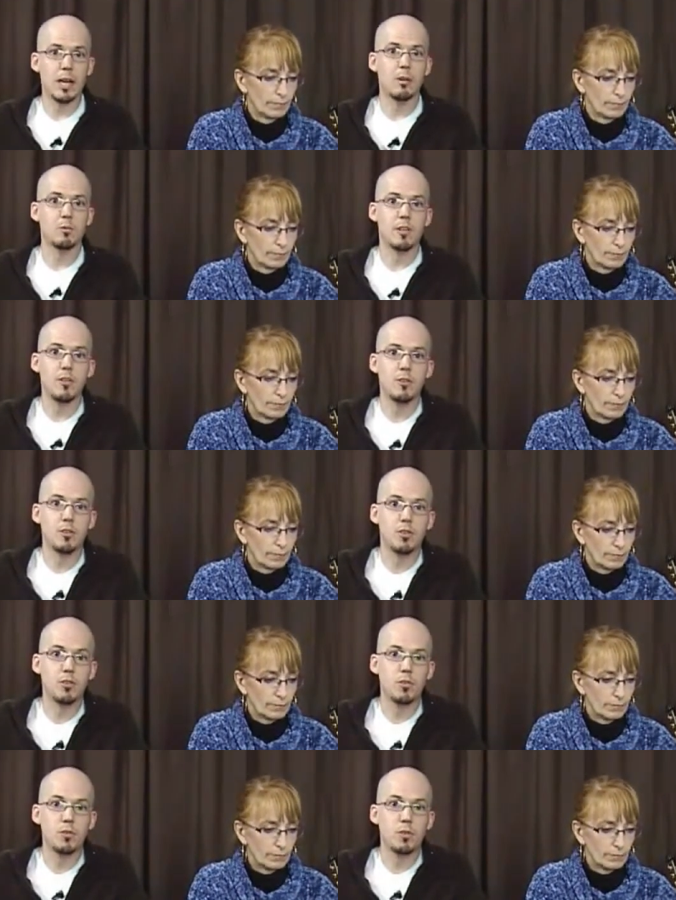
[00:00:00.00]
Speaker 1: it helps others
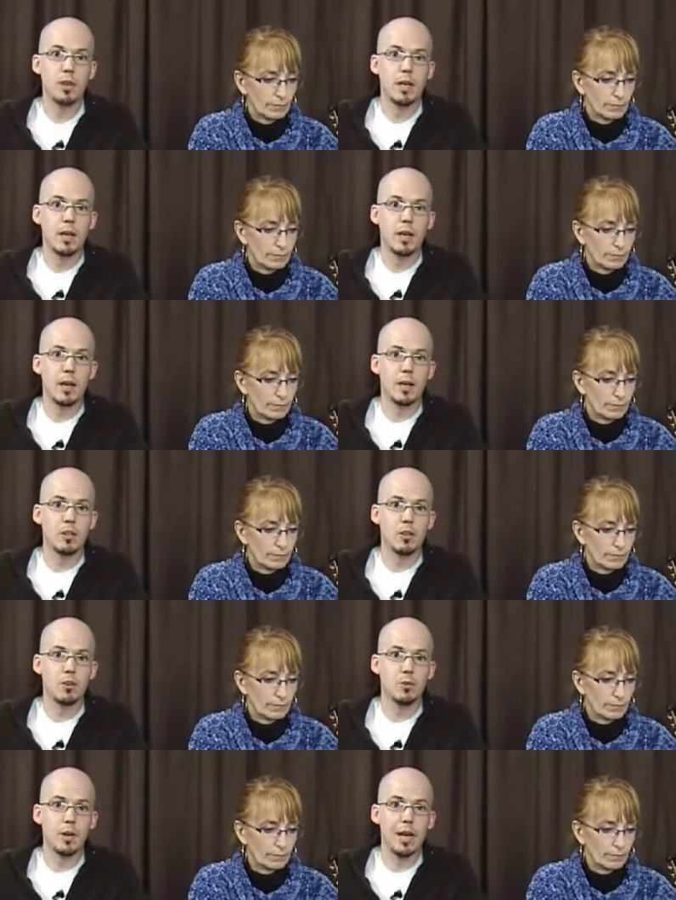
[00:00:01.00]
to uh, to
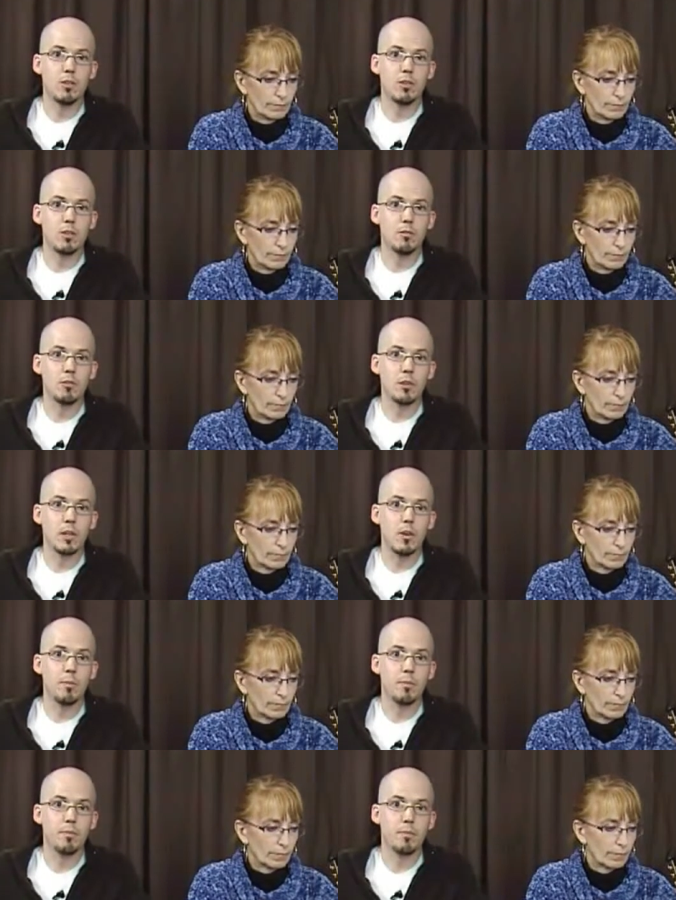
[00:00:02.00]
create a server at
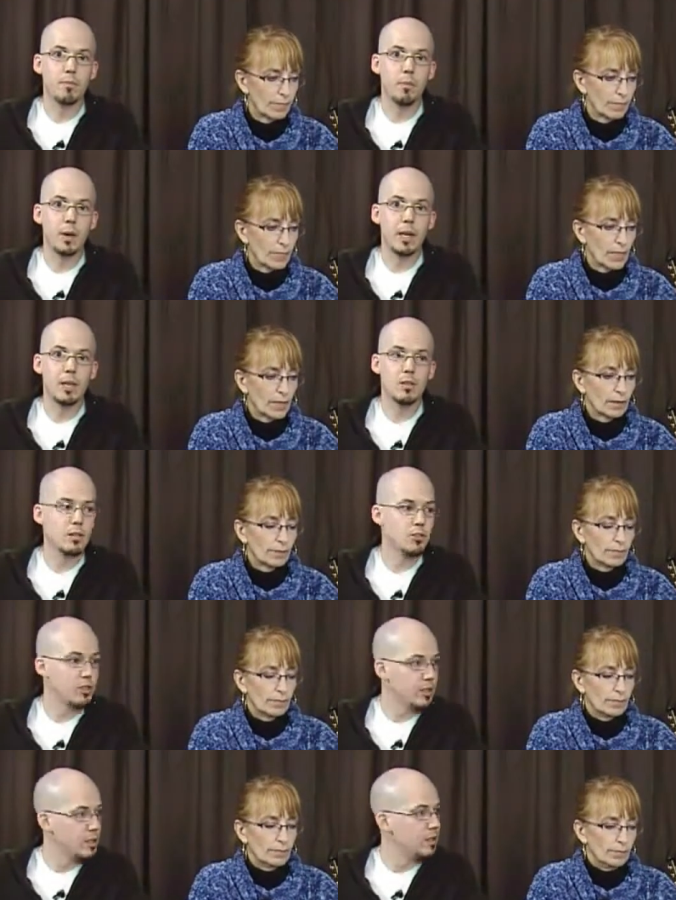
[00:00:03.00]
home. But
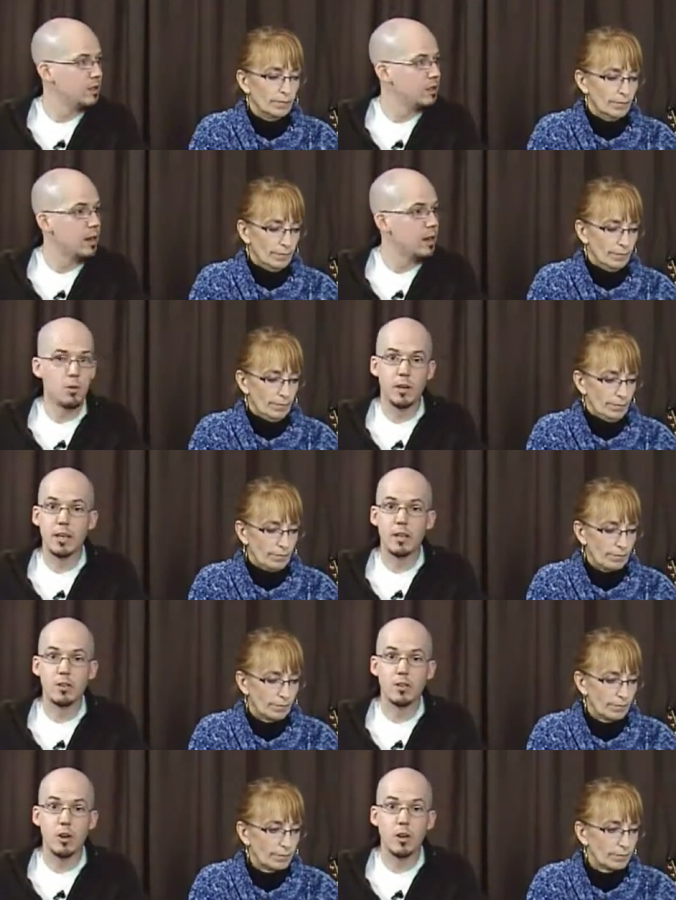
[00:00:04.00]
essentially, that will get
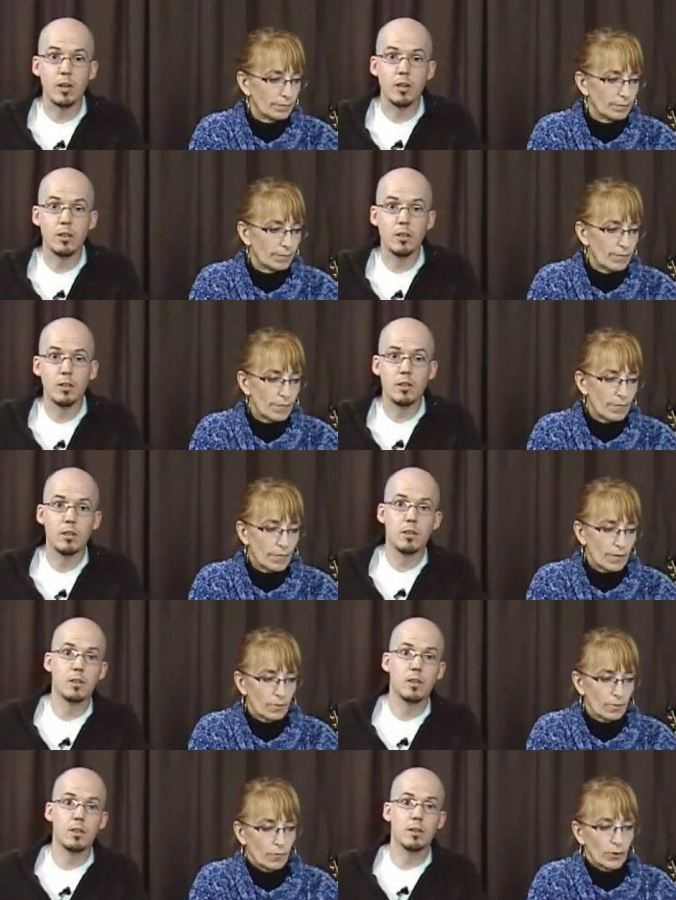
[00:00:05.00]
you started.
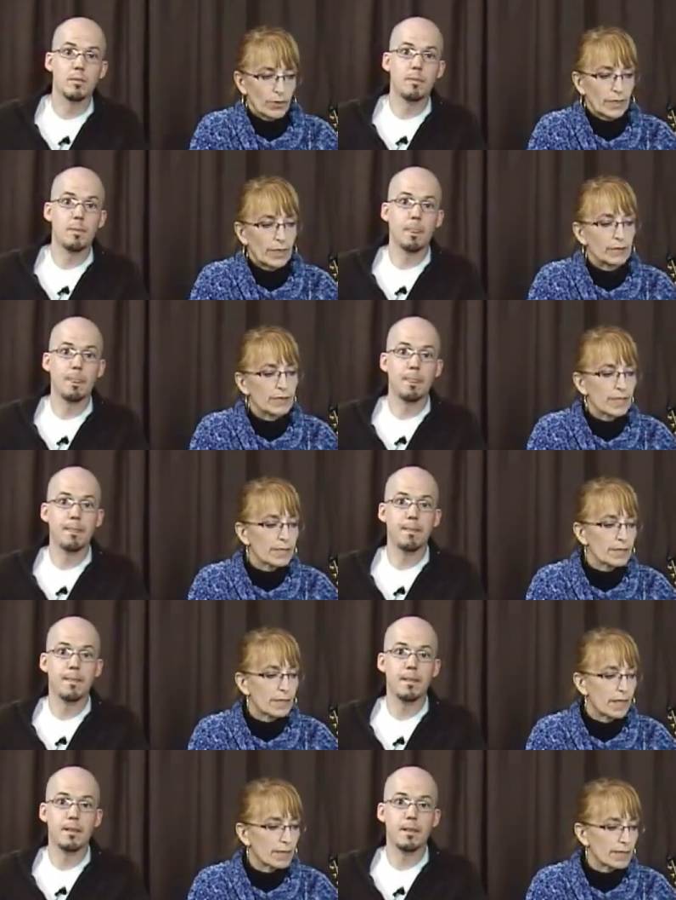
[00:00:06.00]
Speaker 2: Workhouse
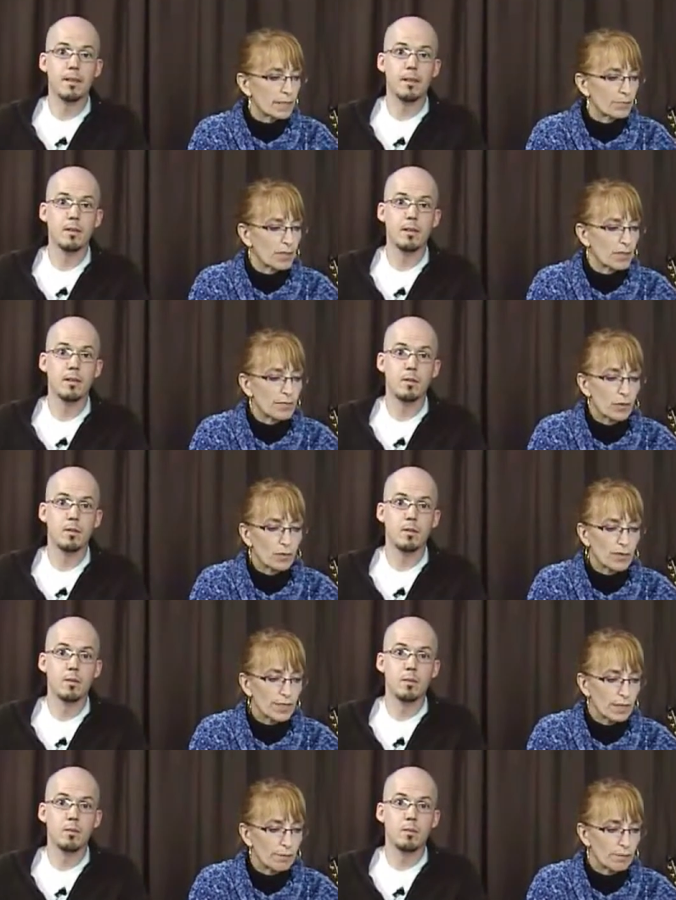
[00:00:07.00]
says, I sometimes
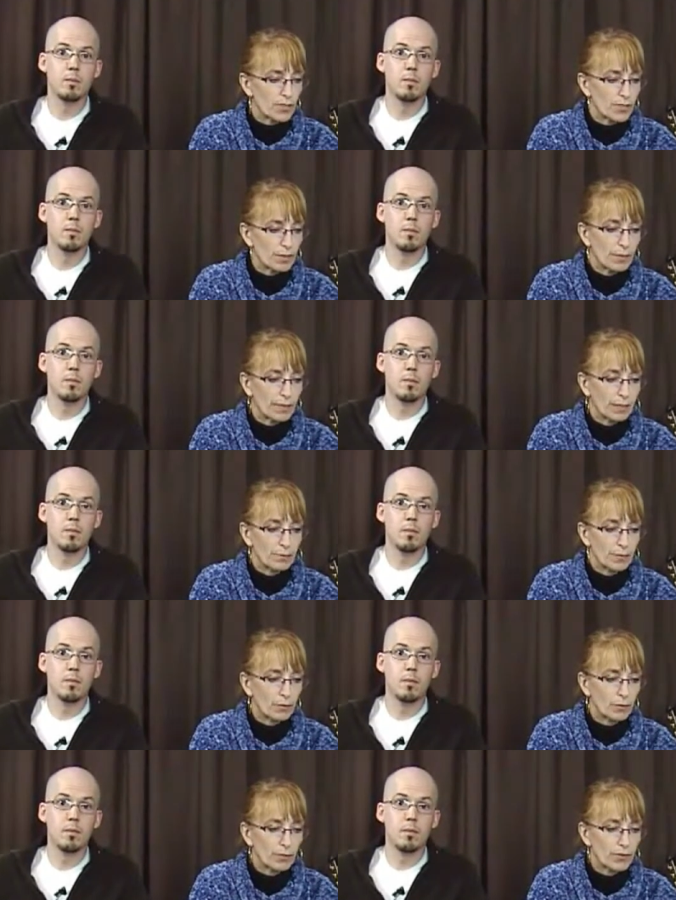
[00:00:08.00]
host images on my
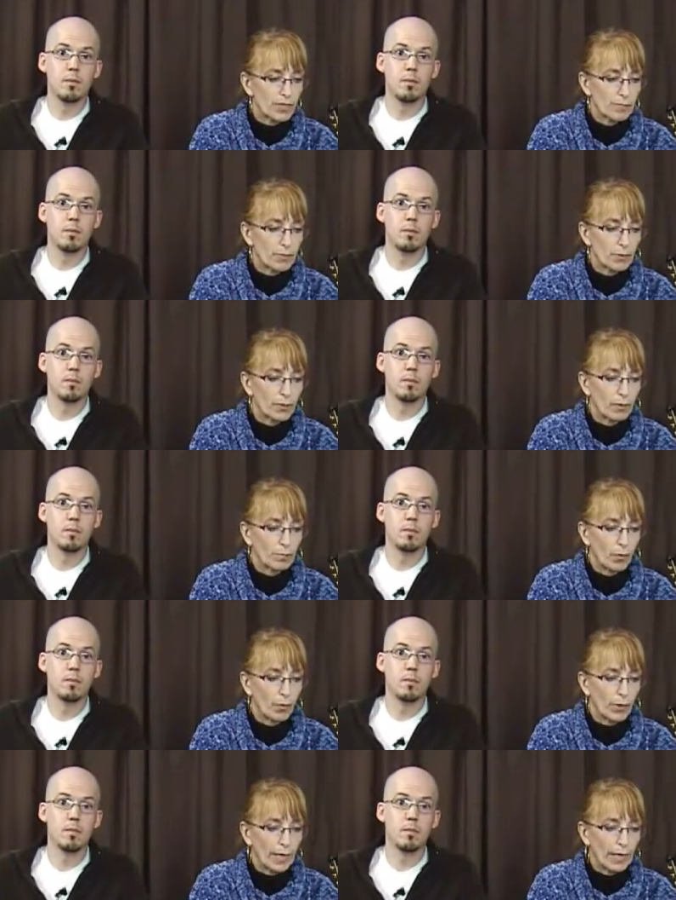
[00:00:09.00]
computer and just put it on
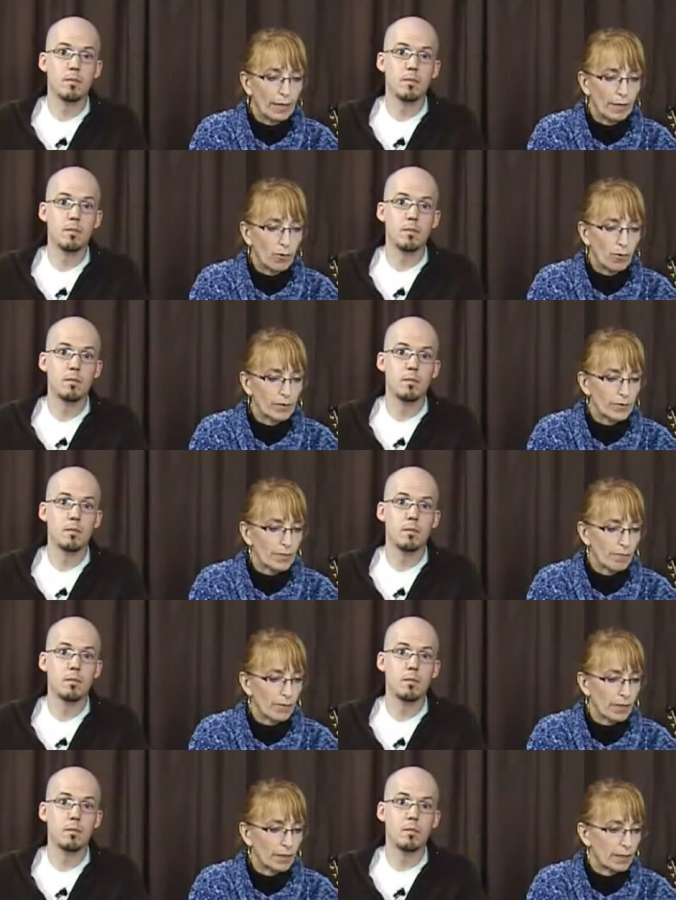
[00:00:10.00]
port 81 or
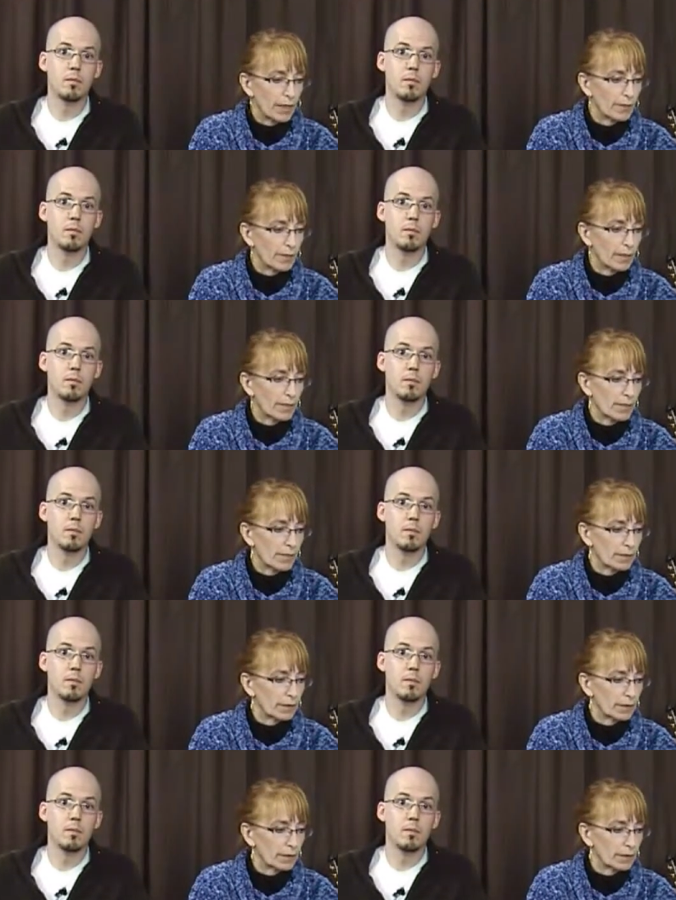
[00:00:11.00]
something and add that to the